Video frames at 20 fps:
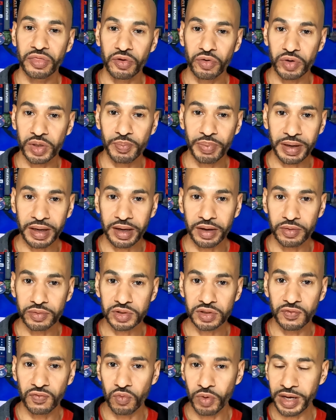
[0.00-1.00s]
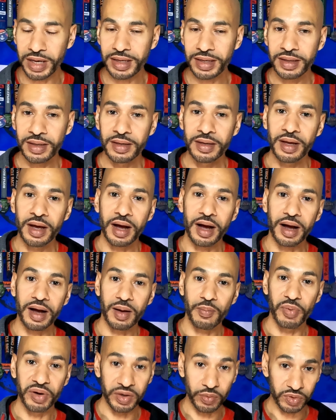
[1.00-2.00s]
30 pounds of weight,
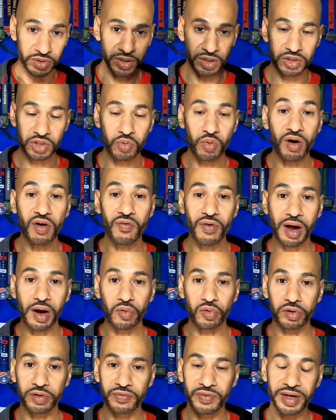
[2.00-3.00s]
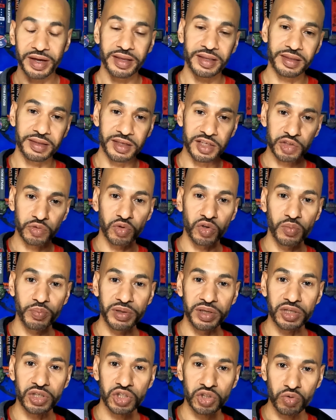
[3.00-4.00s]
but it was a 12-hour event. This one will
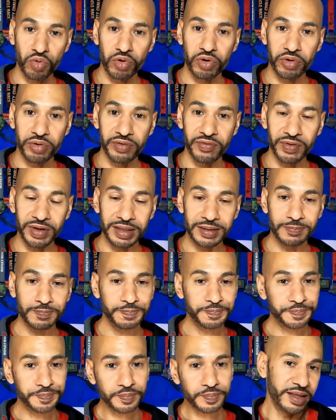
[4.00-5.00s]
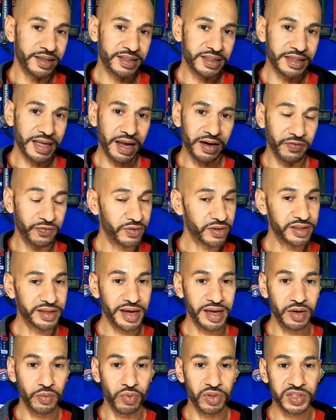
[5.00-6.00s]
be a shorter event. It's not
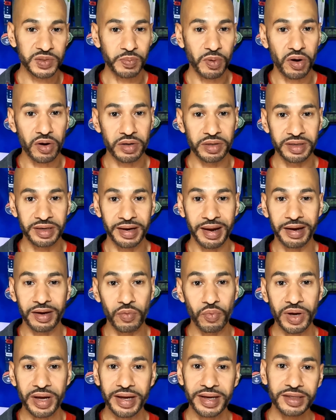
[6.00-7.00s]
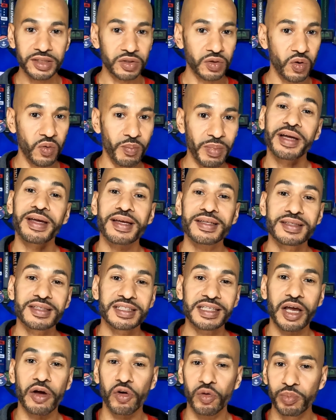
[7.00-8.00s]
affiliated with Spartan in any way. So my guess
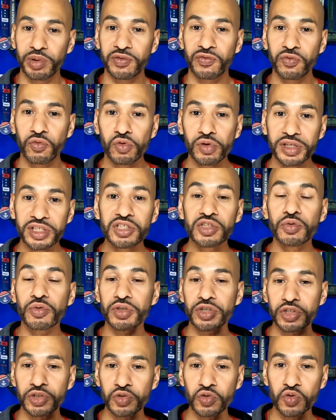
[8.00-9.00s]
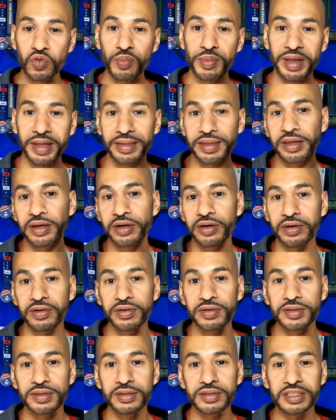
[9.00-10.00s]
is I would be foolish to assume that
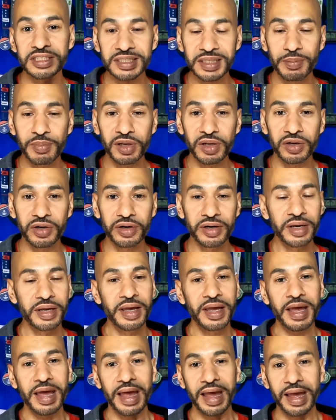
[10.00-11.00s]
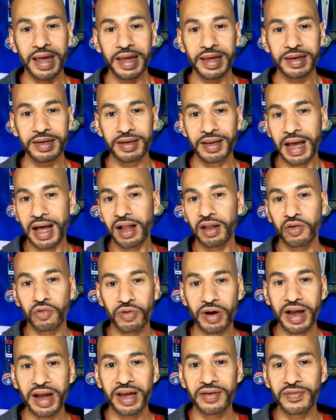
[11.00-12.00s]
they're similar and I'll
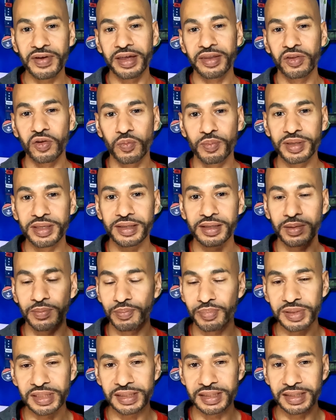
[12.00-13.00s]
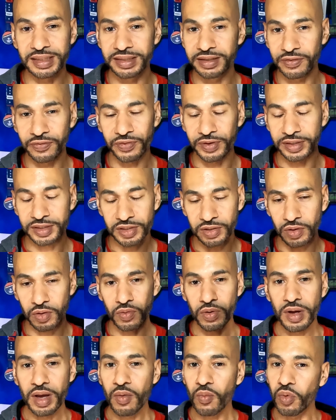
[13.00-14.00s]
arrive and they'll be completely different.
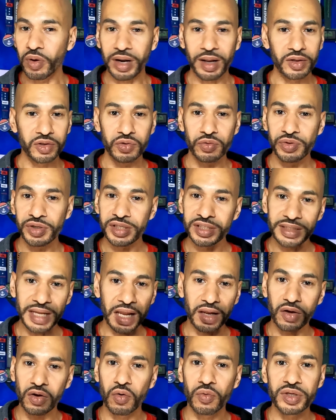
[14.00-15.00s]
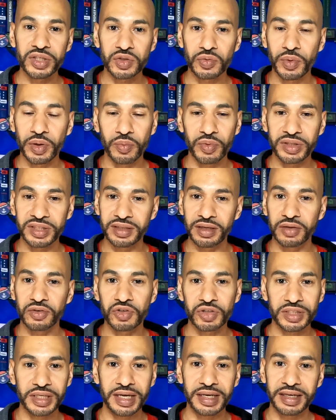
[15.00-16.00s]
So what I'll do is I'll go into it with the
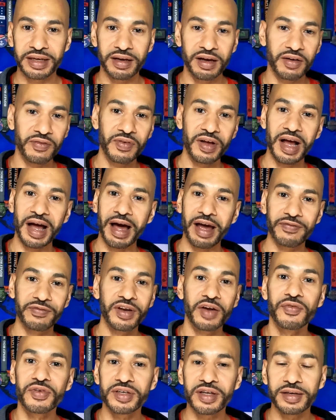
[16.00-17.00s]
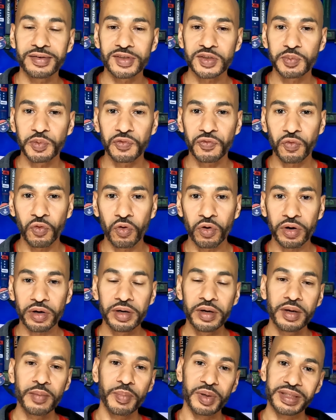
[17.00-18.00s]
understanding of I've never done this
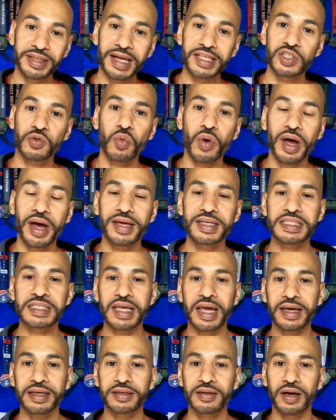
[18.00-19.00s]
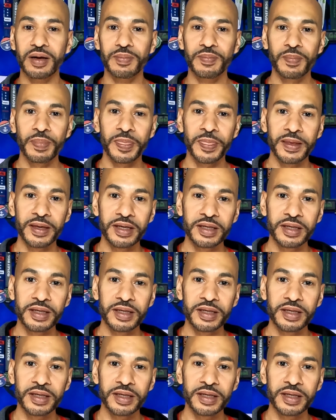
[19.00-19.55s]
before, but that's why I signed up.